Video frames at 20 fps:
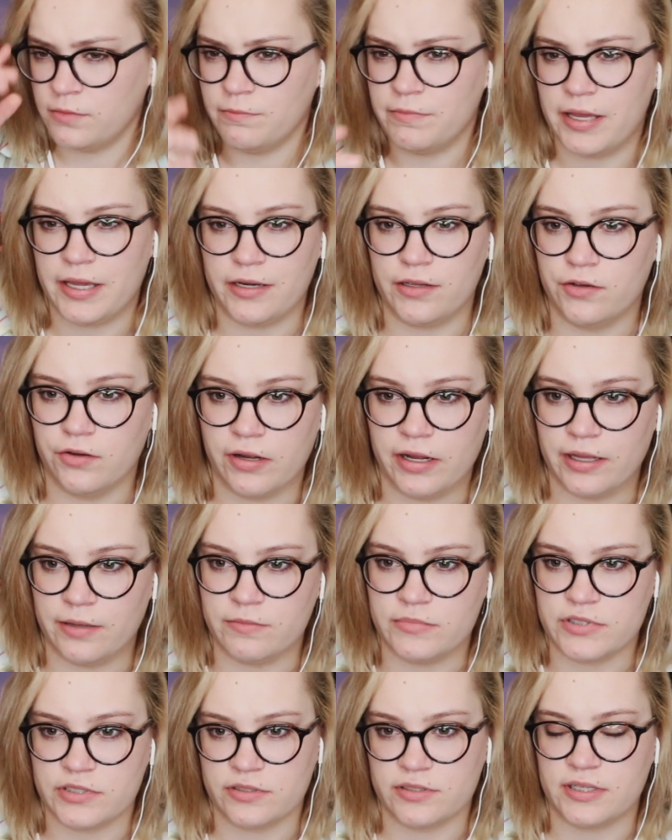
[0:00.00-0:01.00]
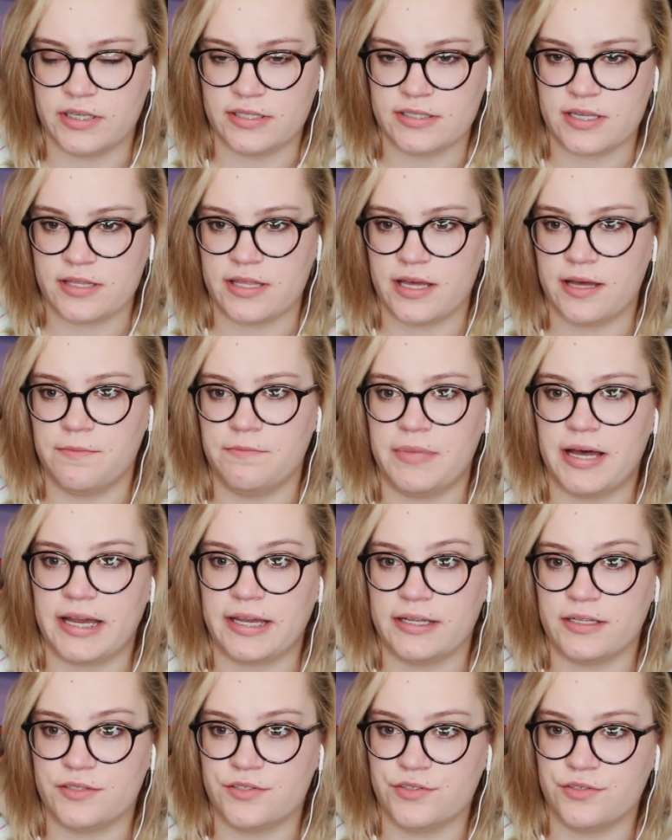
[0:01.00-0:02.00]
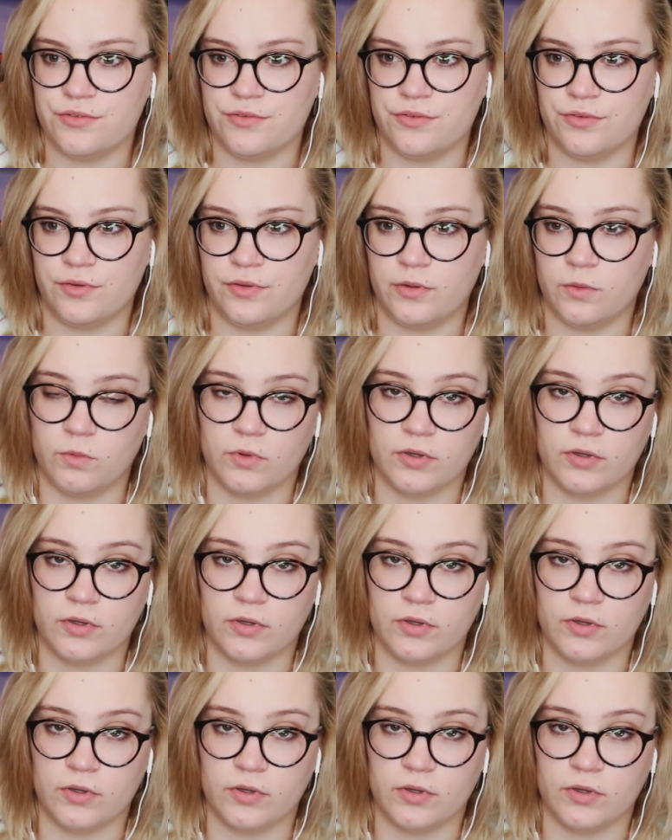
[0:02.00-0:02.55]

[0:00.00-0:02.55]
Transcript: petty crimes or things like that back into the